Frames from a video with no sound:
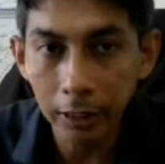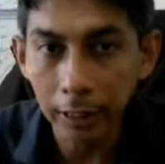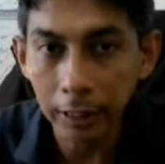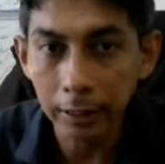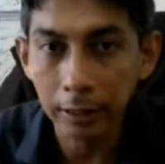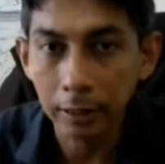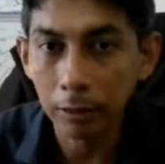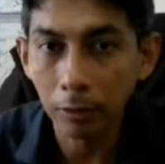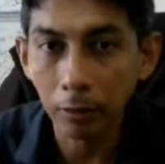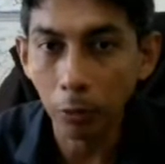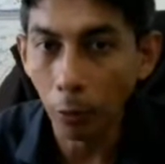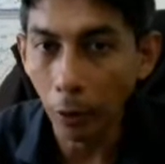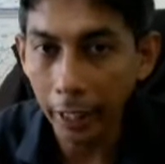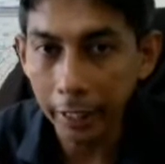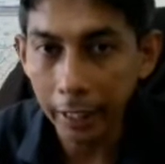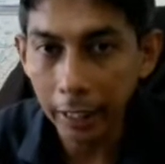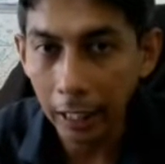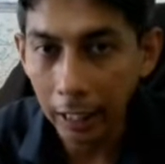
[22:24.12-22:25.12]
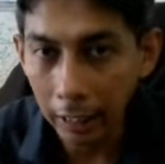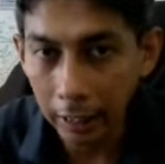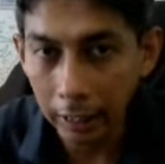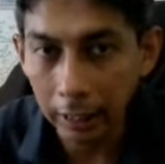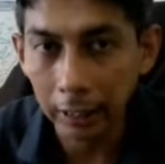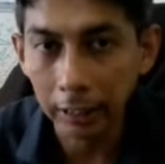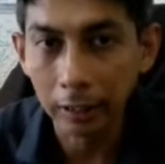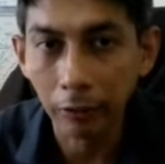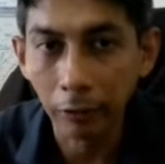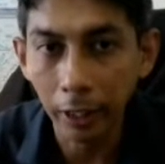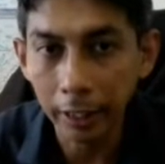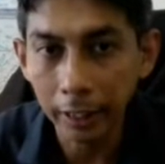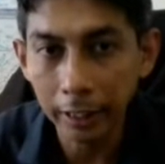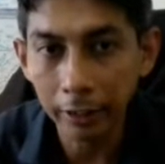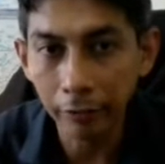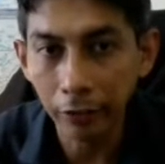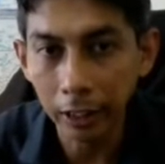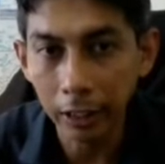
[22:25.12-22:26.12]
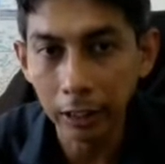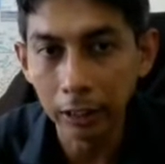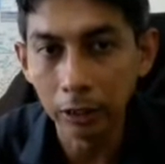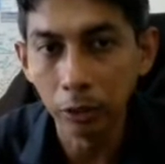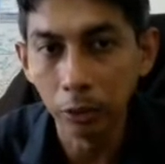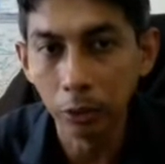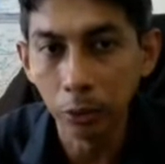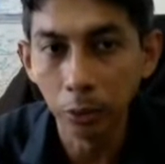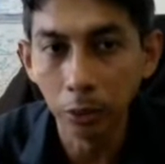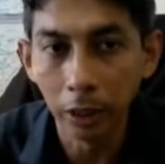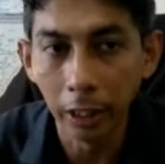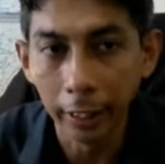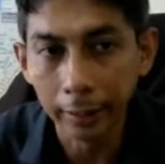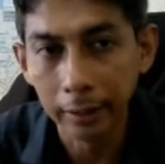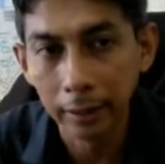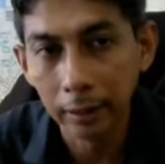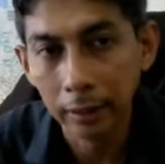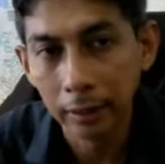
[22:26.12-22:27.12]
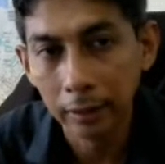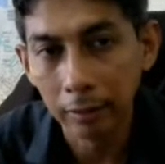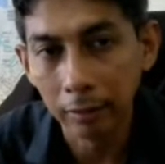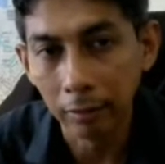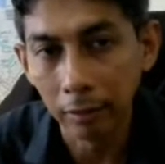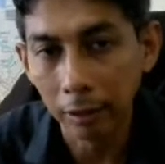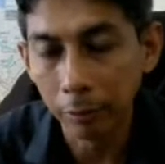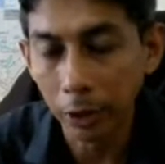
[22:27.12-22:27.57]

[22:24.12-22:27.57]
is very hard, very difficult to do that, right?